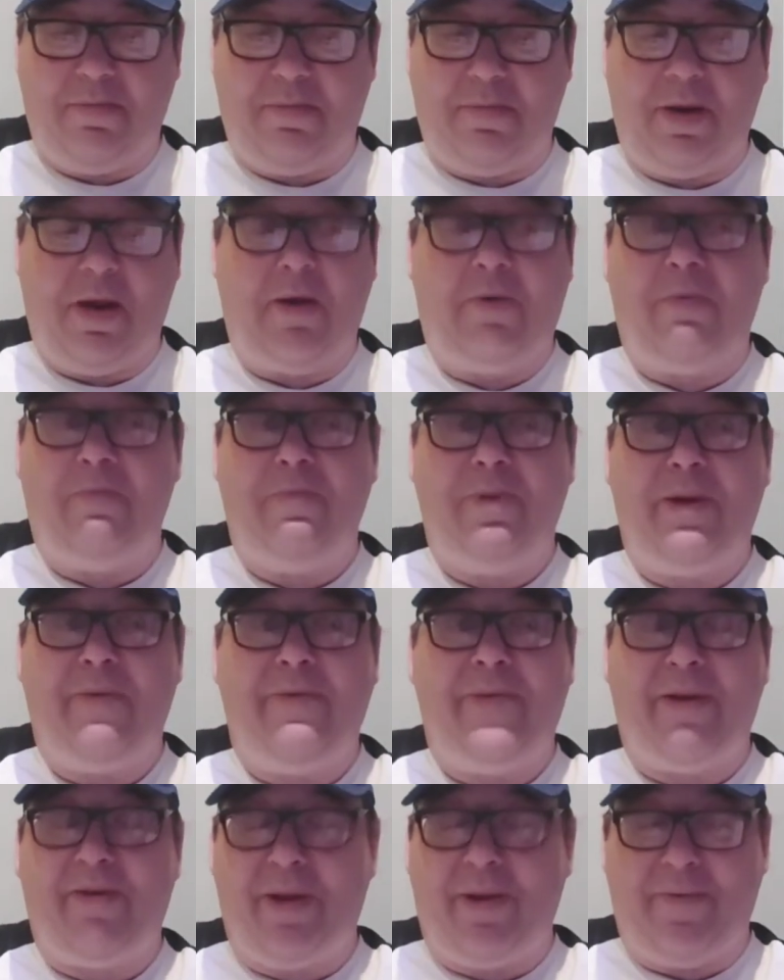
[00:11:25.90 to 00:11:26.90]
No, been
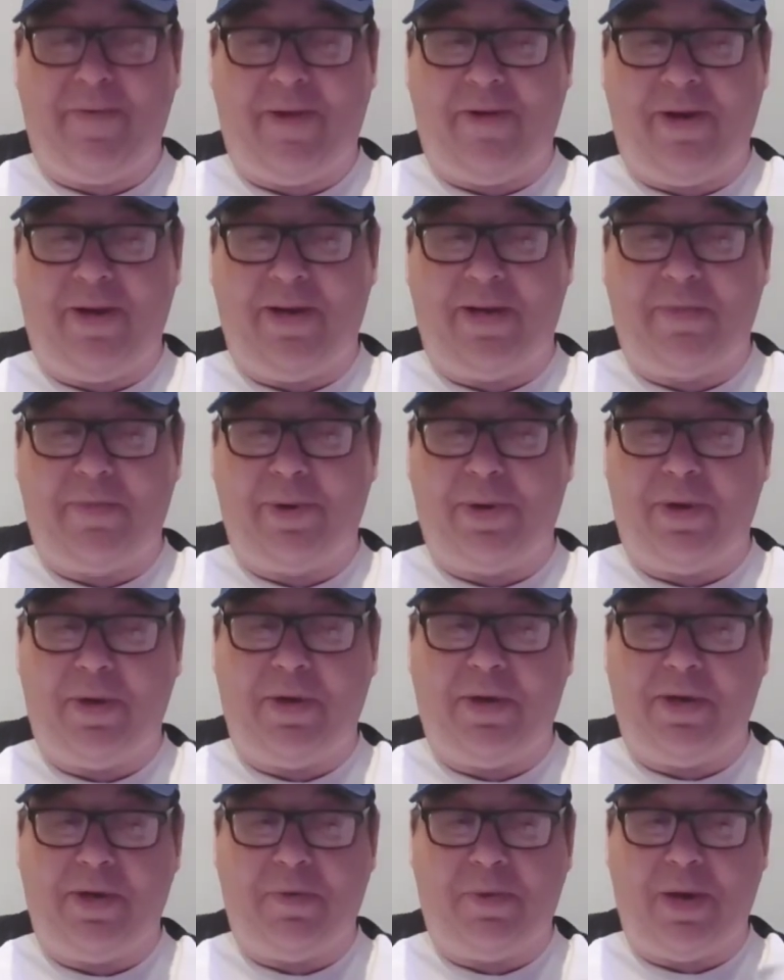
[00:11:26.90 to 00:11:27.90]
very, very
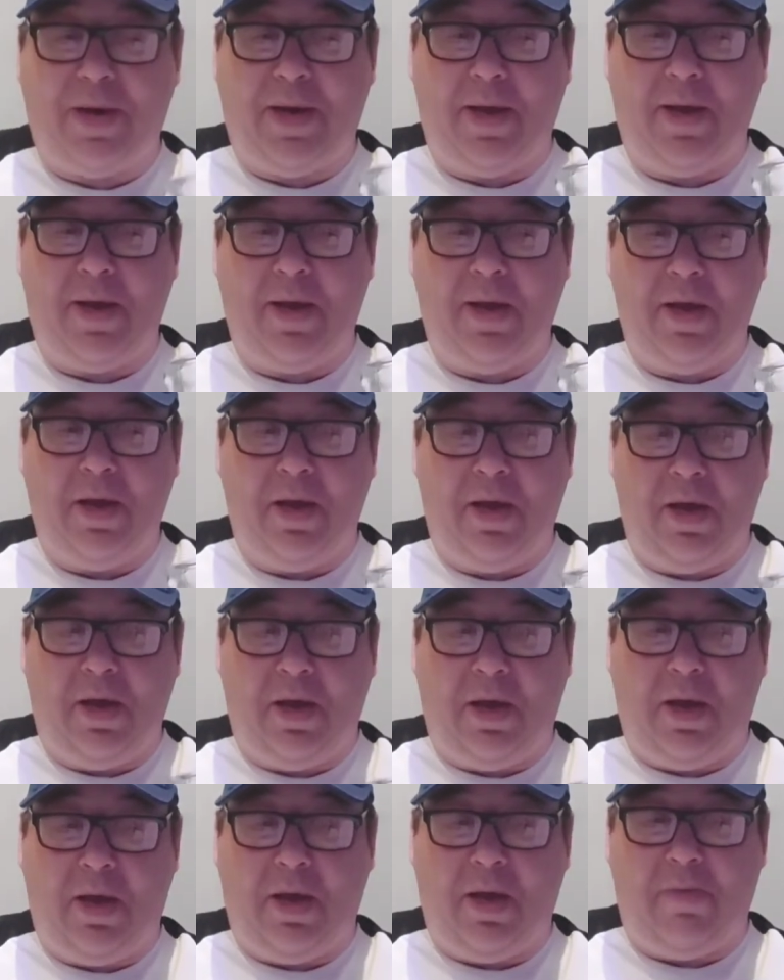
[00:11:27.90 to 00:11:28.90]
disappointed with
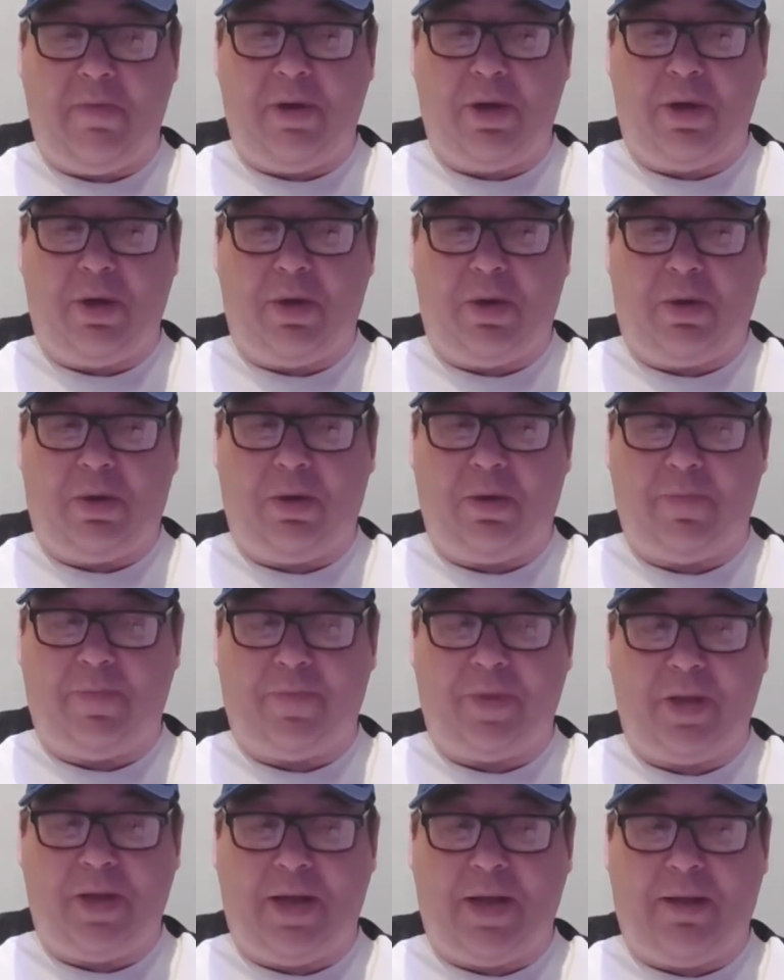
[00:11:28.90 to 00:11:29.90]
Cole.
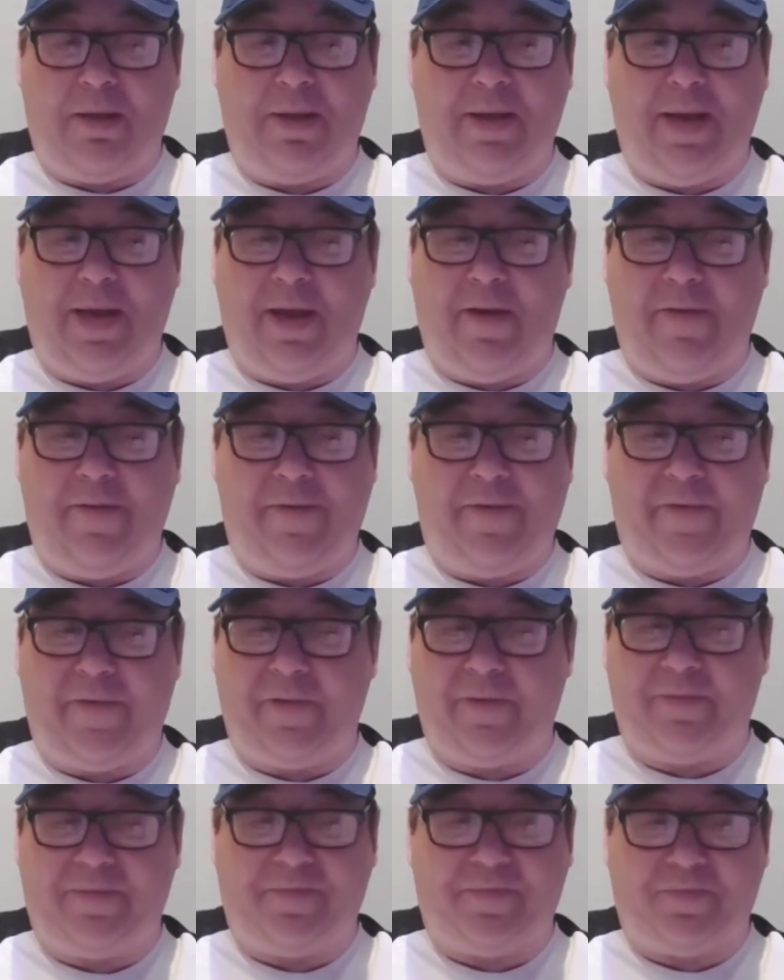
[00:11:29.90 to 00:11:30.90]
I'll give
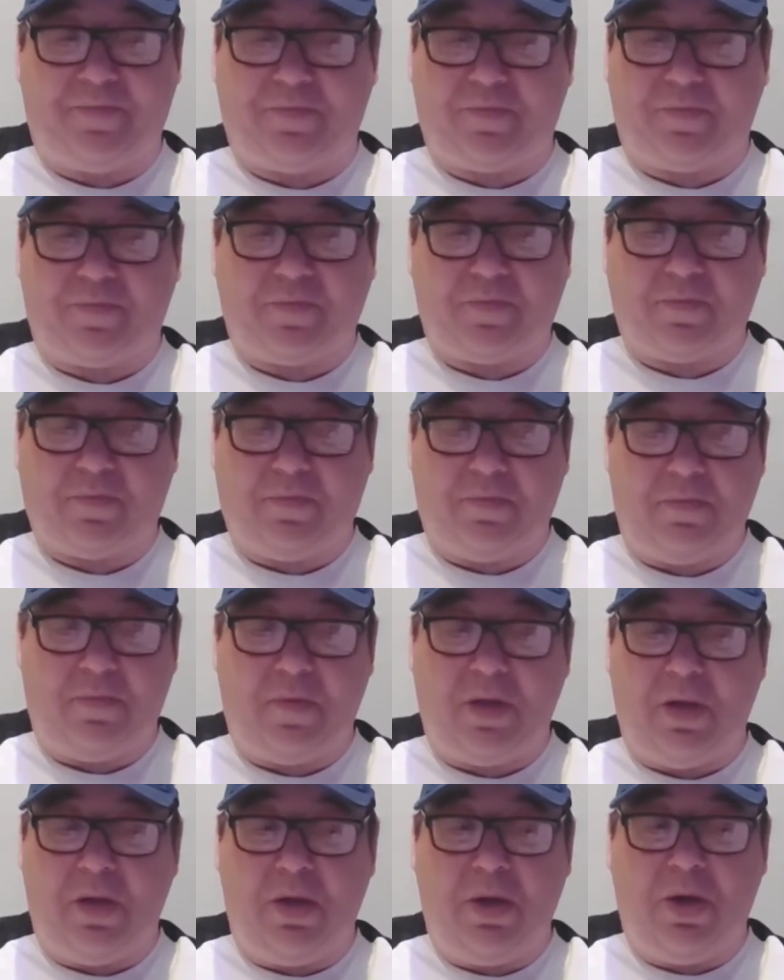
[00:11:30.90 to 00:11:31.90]

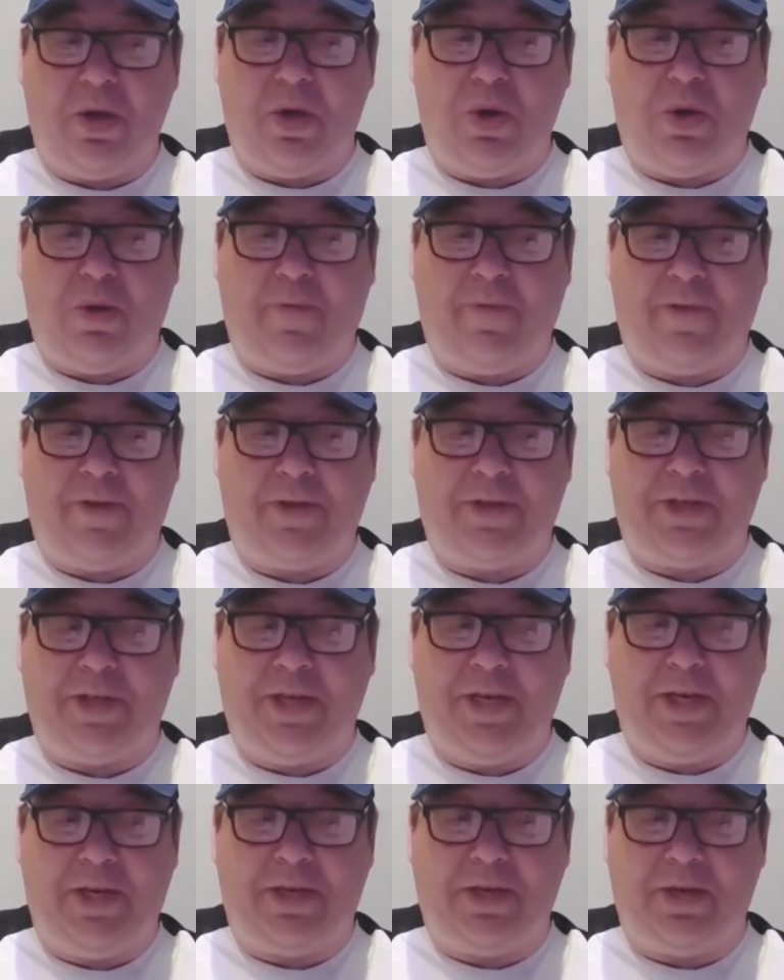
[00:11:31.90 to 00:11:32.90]
Cole for
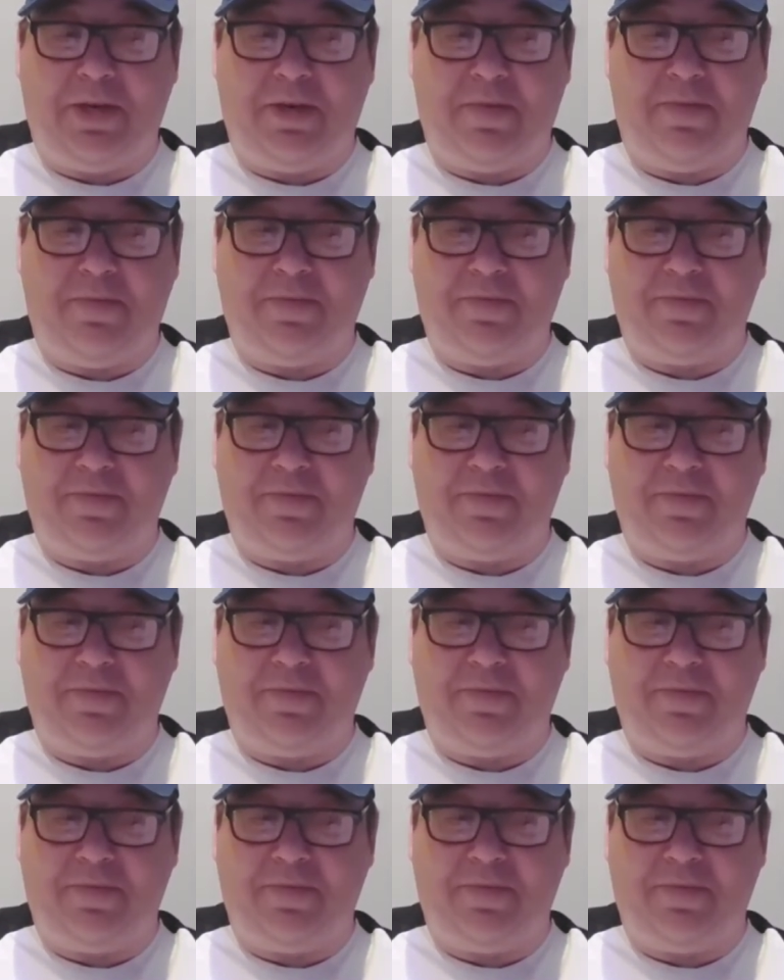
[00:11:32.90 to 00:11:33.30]
season,